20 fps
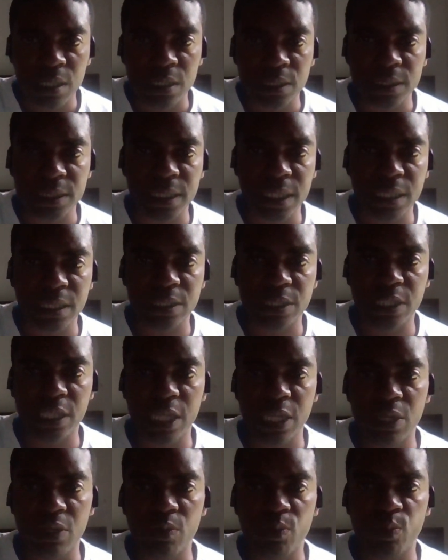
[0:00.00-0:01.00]
Seconds
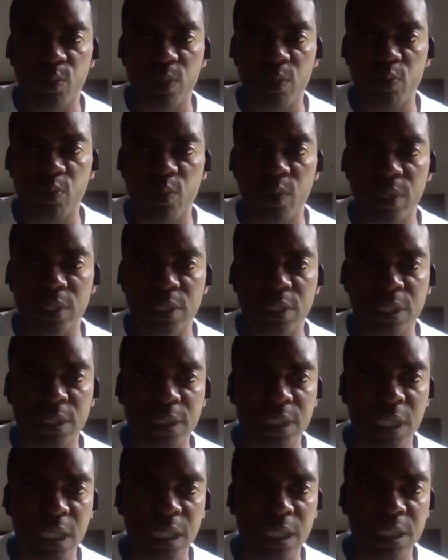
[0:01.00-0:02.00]
left but what the
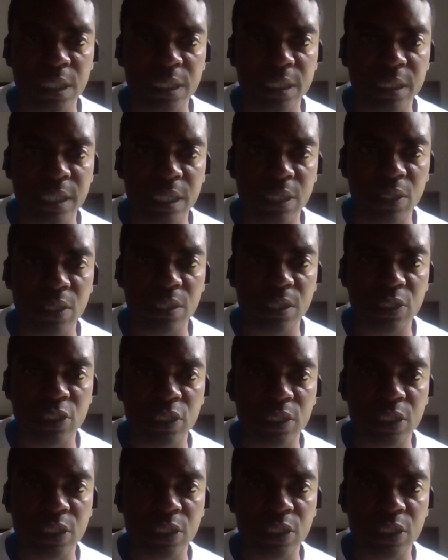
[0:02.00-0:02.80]
team led